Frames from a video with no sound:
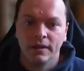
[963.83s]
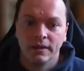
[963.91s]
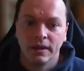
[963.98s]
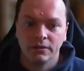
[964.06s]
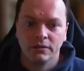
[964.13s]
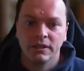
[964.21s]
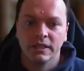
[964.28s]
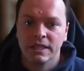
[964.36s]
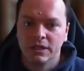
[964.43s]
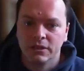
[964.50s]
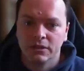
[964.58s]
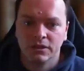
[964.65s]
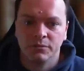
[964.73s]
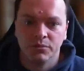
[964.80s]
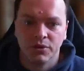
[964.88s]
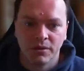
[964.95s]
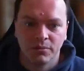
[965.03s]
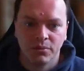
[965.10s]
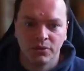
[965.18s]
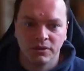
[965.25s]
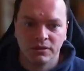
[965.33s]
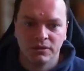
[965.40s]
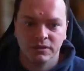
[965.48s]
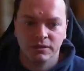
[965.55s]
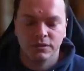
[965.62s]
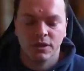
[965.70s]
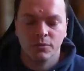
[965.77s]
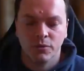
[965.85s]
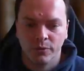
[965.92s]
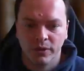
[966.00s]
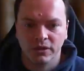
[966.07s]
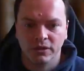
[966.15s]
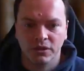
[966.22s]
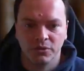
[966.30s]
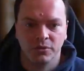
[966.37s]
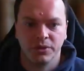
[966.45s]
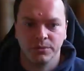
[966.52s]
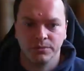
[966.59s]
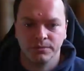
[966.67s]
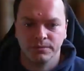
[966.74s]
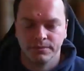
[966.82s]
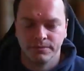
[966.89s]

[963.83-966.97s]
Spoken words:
Now, let's take a look at breakpoints and what we can do with them.